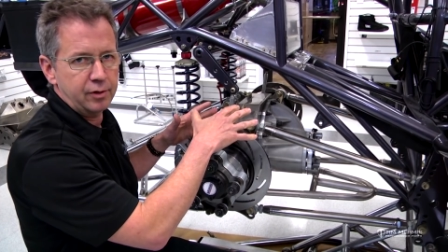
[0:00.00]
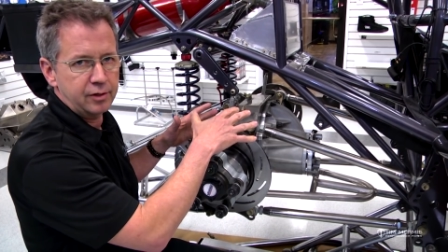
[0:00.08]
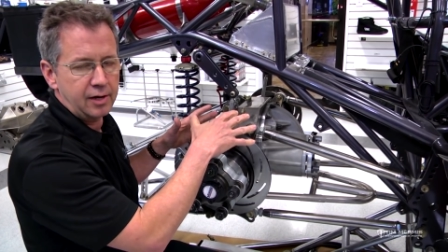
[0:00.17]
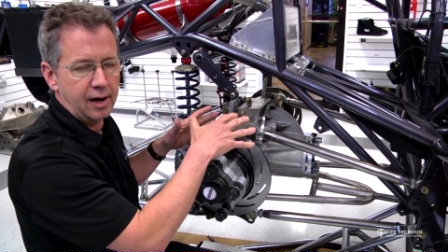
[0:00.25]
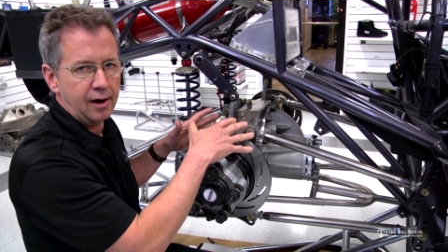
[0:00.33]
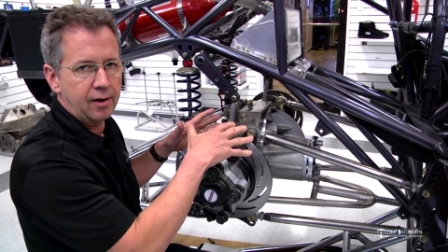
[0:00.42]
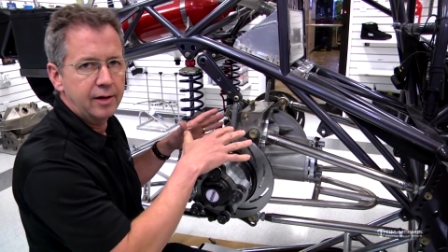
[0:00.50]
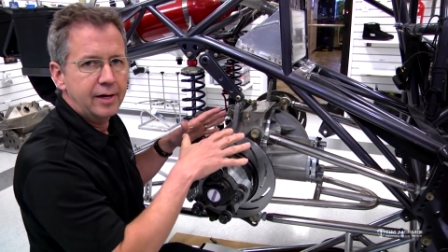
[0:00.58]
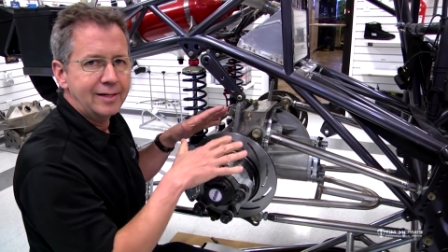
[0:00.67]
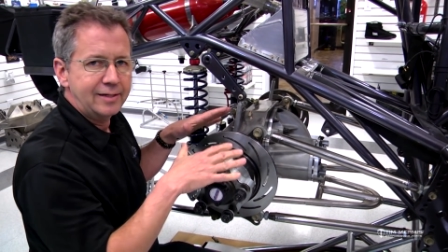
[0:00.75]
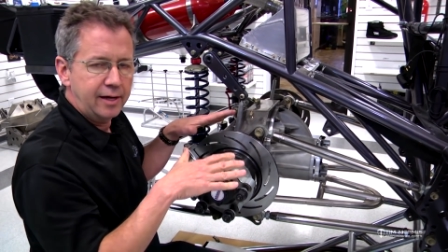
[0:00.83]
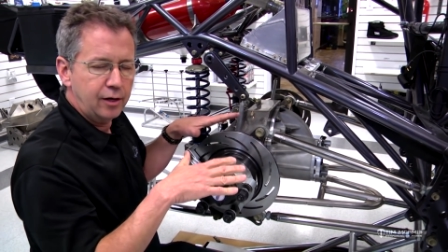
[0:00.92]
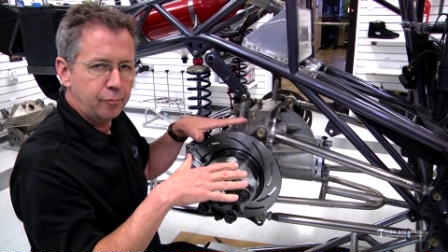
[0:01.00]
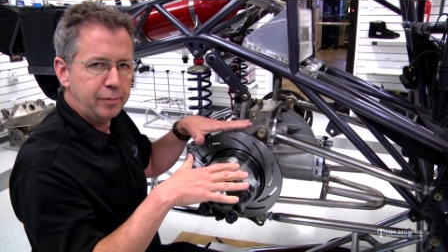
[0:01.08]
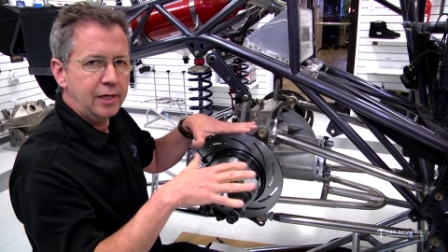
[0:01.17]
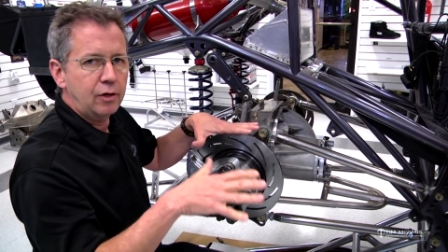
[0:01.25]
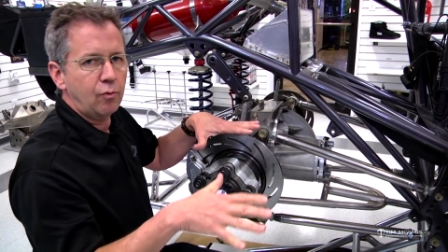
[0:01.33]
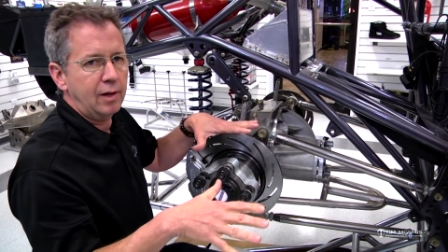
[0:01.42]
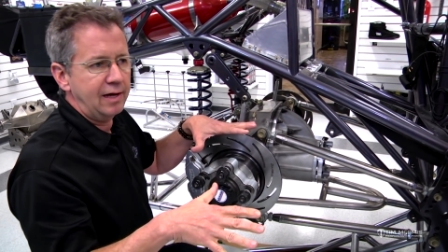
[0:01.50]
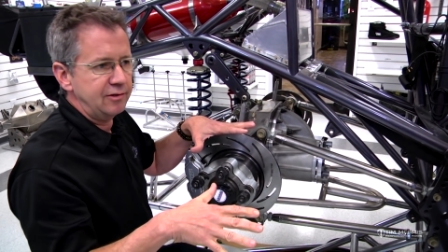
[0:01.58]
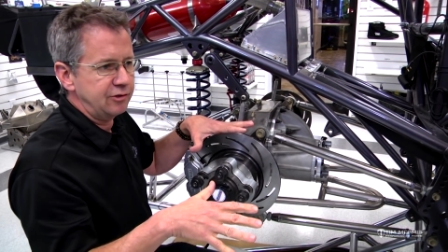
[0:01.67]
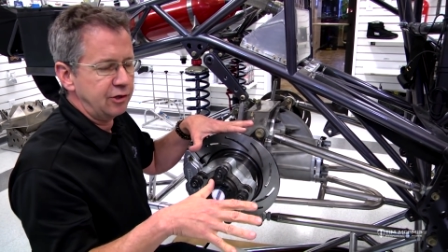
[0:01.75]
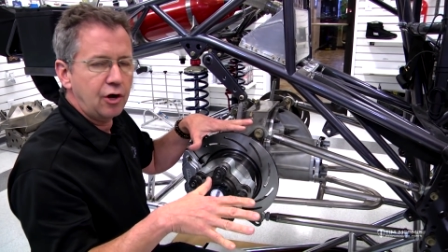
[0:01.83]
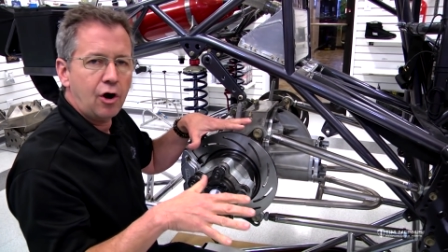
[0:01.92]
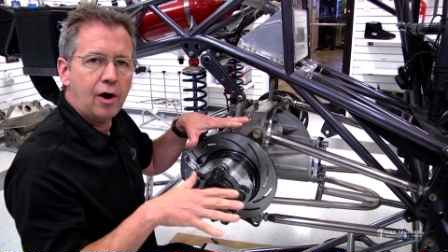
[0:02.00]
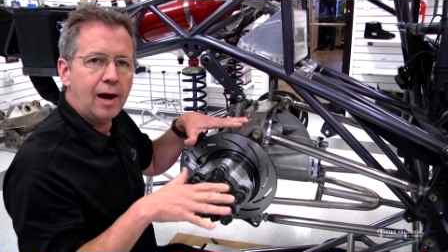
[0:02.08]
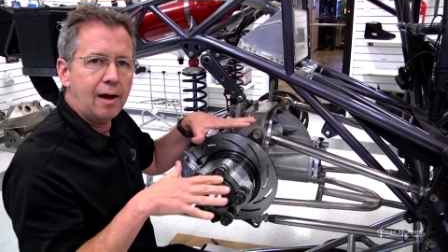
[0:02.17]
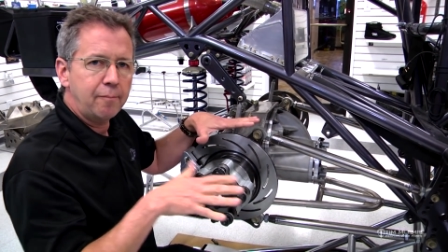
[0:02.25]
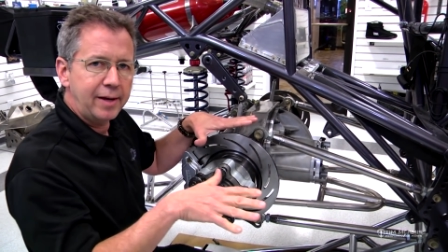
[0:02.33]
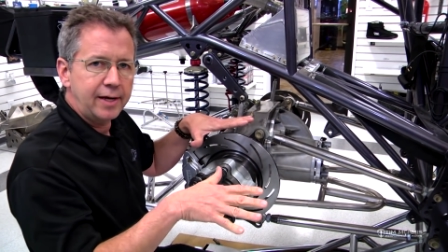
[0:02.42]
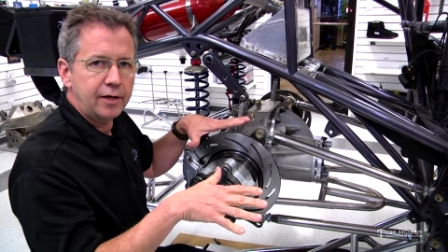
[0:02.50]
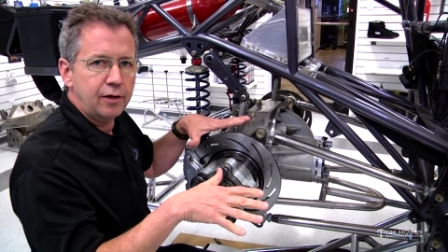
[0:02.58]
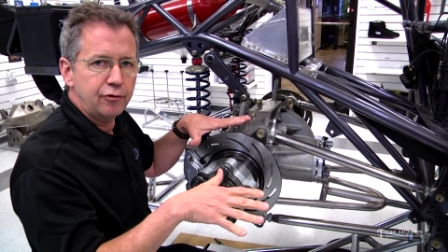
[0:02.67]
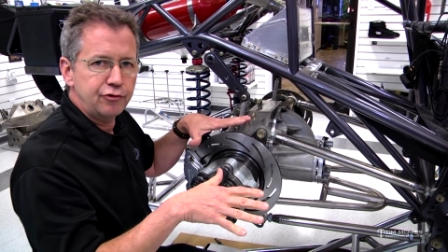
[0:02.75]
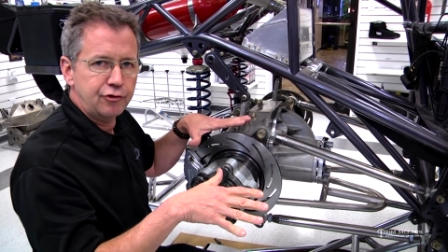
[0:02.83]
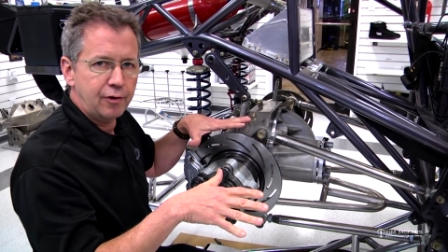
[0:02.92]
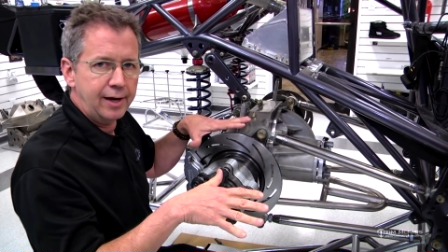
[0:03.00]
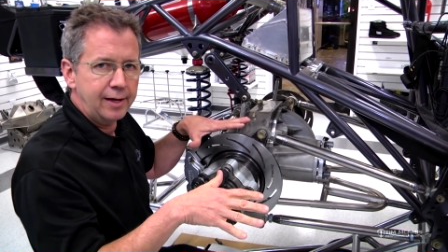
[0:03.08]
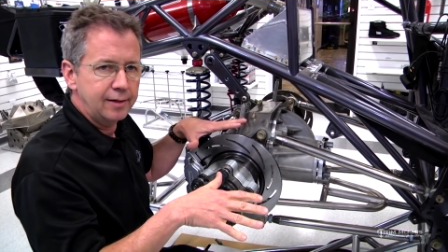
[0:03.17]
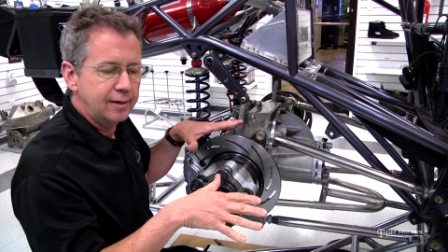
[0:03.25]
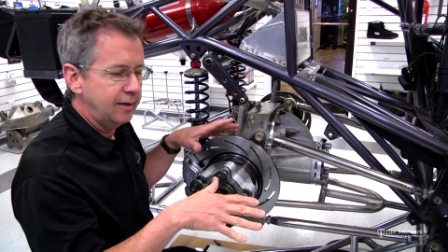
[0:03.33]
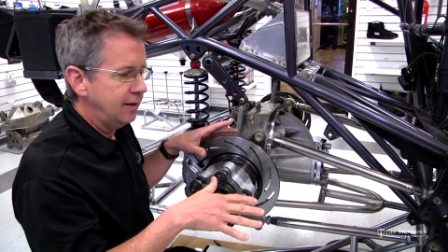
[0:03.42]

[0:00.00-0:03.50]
rear tire to help equalize the car out and make it go straight.